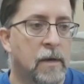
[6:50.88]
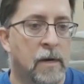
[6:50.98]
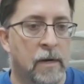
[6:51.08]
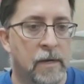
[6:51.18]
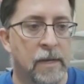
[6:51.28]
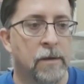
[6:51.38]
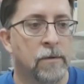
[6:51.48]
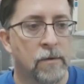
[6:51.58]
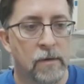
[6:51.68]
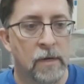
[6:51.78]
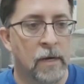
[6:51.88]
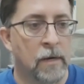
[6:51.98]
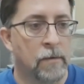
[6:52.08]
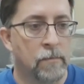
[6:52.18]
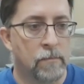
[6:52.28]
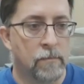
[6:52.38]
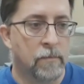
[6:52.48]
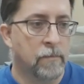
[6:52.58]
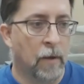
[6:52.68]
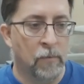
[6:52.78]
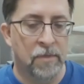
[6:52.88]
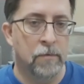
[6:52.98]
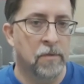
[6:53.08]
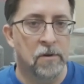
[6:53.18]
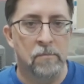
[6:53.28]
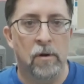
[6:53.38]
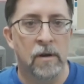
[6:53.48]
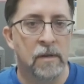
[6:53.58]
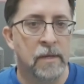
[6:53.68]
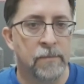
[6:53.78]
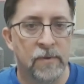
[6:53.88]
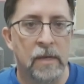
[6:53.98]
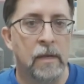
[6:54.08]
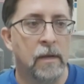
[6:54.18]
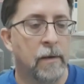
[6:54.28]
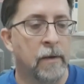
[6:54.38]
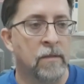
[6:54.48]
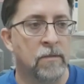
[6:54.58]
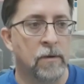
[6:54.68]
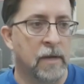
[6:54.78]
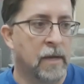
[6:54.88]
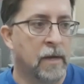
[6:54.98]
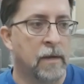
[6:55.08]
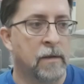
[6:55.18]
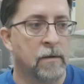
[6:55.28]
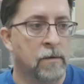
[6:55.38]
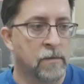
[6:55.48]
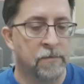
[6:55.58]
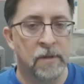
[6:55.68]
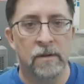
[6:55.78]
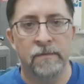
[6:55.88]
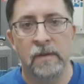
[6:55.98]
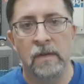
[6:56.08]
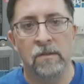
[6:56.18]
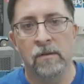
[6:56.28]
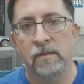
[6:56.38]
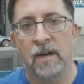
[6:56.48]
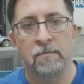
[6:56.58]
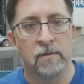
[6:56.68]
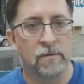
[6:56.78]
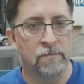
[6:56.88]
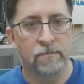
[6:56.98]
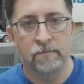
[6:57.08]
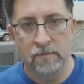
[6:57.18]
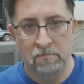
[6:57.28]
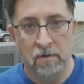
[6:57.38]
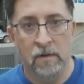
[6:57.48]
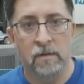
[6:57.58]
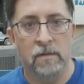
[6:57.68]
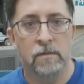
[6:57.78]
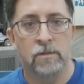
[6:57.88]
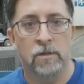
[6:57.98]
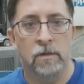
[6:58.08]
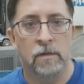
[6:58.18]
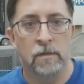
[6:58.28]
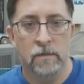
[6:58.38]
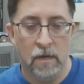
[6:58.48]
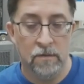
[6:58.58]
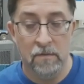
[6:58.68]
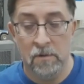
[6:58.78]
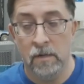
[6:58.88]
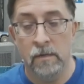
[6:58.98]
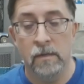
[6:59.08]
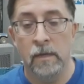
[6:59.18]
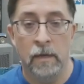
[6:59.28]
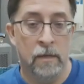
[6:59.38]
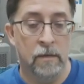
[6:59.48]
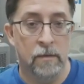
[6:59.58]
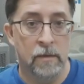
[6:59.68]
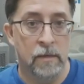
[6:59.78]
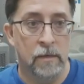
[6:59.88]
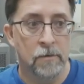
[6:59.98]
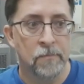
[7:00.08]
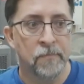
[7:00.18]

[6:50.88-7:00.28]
anywho, I went through a third-party DMV, and so I had all of their fees on top of the bond charge, cost of the bond, and the